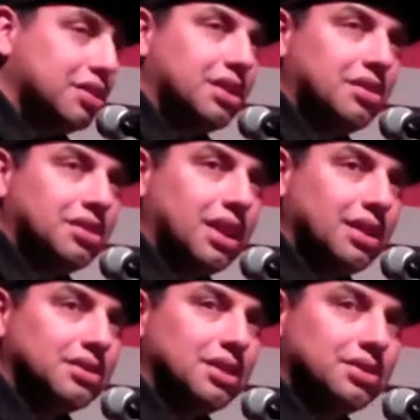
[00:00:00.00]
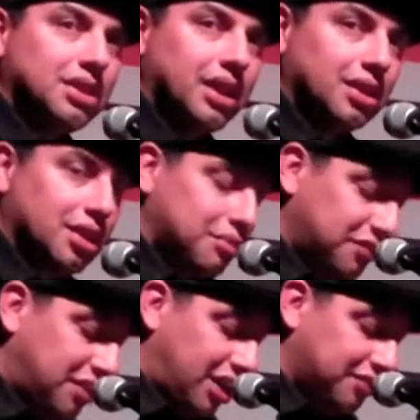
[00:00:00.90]
He could taste that she'd had a cup
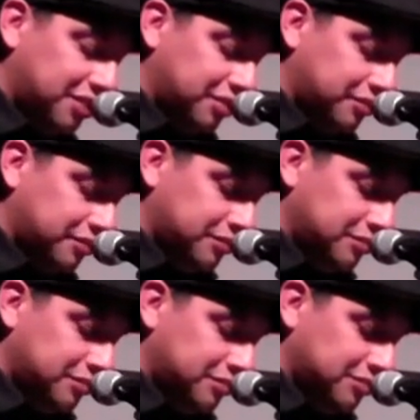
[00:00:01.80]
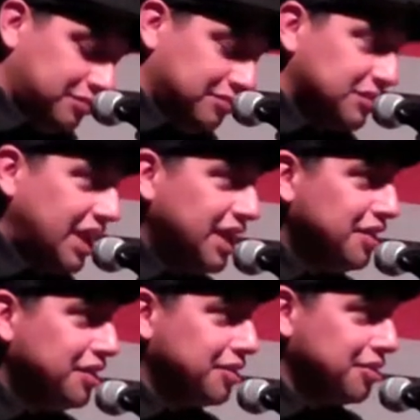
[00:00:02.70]
of coffee. Hey
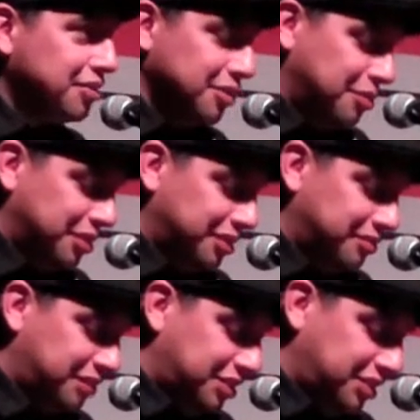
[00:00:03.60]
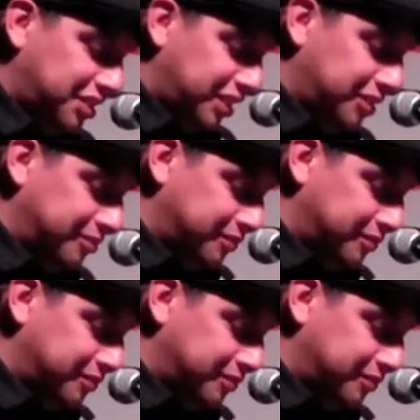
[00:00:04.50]
there, early bird, she said.